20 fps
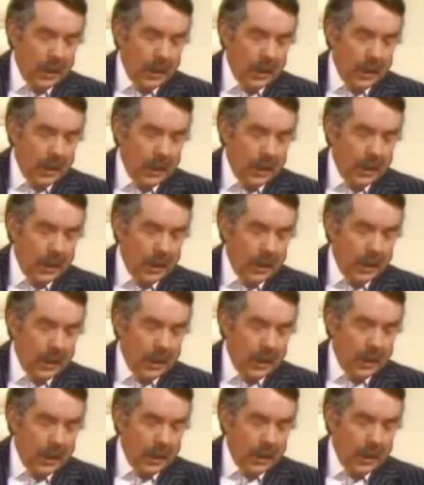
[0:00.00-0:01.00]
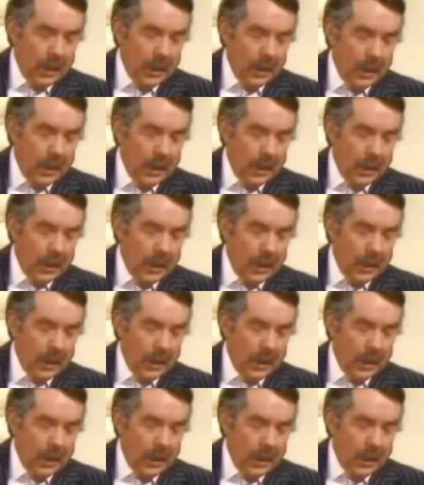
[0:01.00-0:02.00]

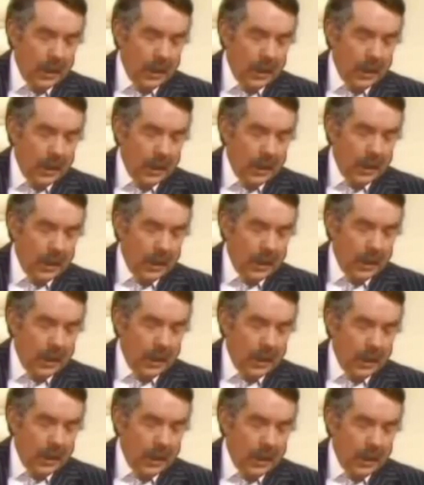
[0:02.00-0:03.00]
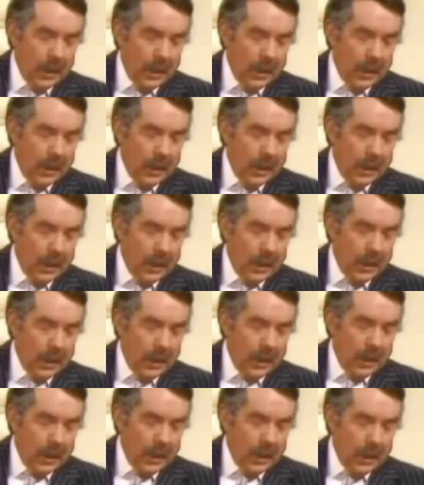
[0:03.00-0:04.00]

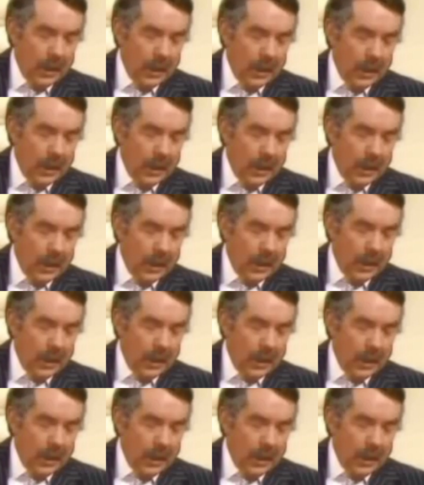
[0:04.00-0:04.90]
[no speech]